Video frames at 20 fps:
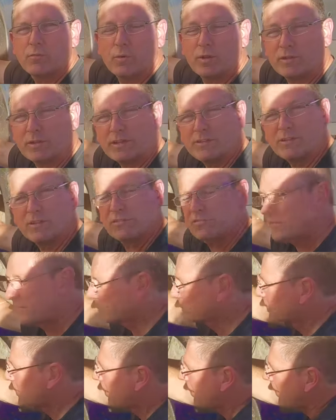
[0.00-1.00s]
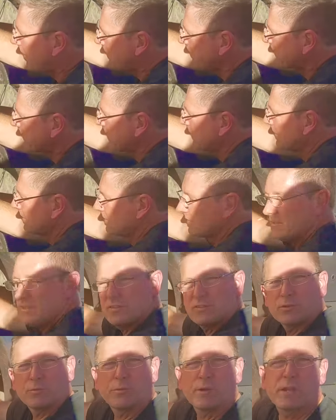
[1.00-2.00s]
What I just saw,
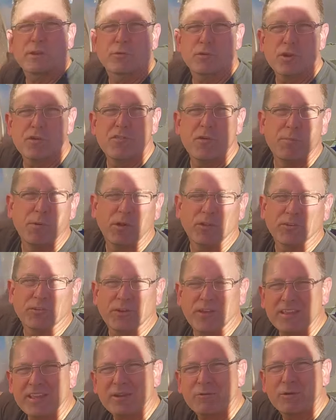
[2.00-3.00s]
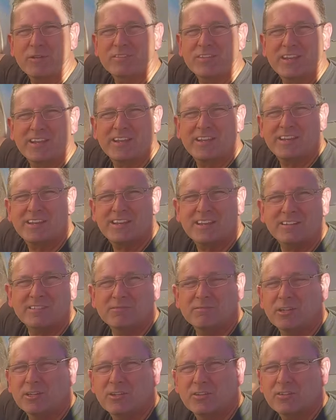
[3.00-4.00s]
these are regroovable, so I think once I get in,
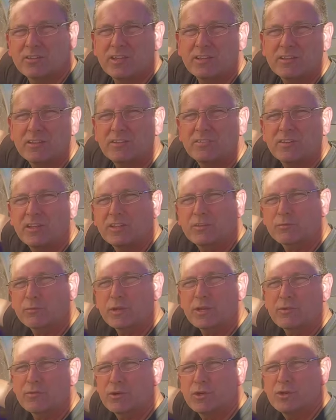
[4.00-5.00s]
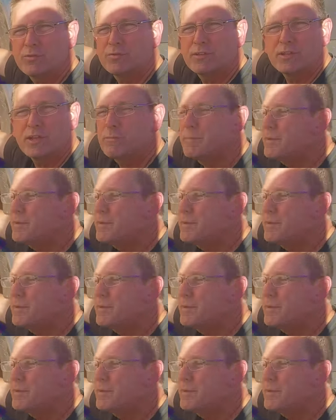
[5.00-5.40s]
I'll just get these things regrooved and they'll